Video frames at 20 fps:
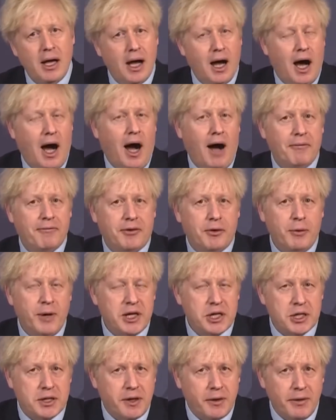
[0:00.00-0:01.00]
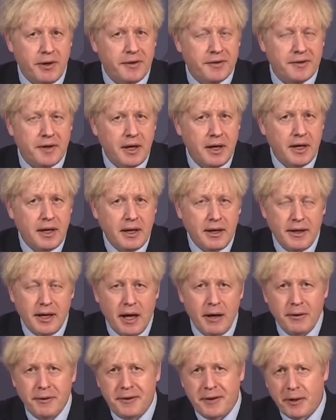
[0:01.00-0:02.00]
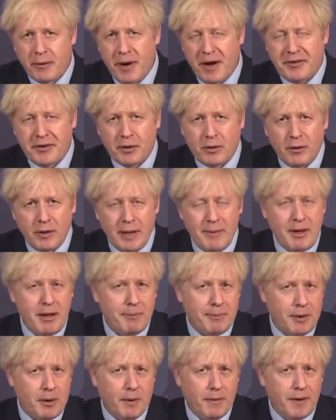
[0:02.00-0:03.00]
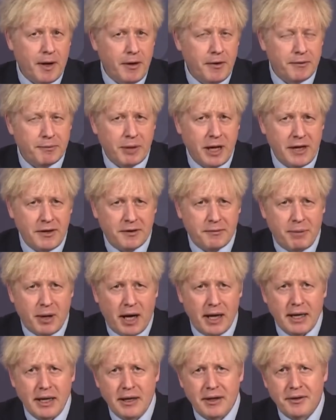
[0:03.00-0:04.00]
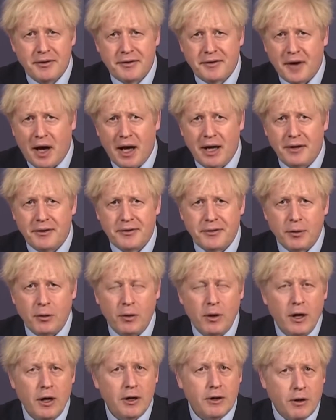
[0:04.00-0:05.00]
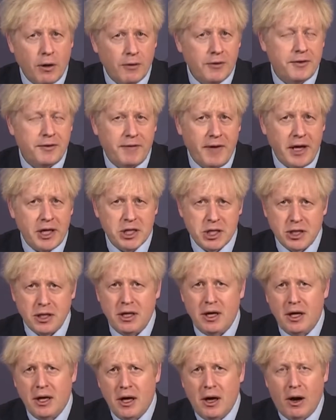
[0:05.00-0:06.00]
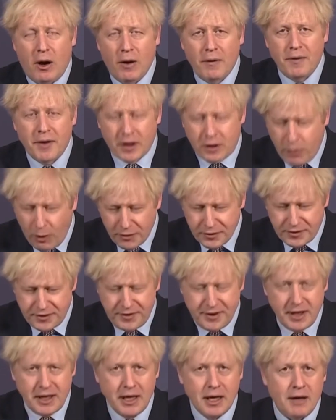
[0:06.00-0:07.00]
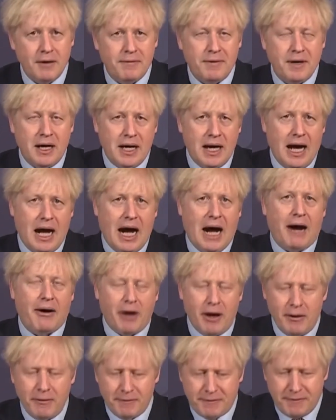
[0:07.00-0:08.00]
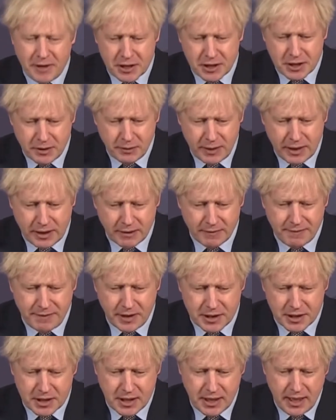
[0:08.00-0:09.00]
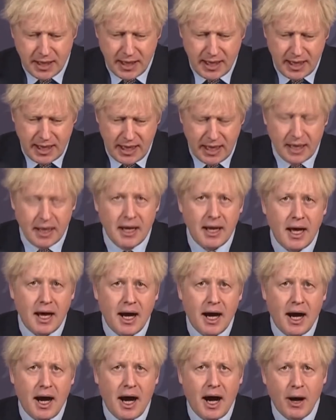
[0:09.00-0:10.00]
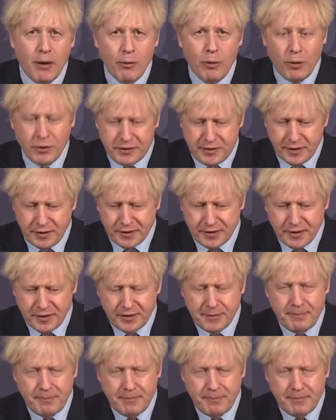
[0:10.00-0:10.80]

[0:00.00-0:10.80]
after which there is no theoretical limit beyond those placed by science or conservation on the quantity of our own fish that we can fish in our waters. And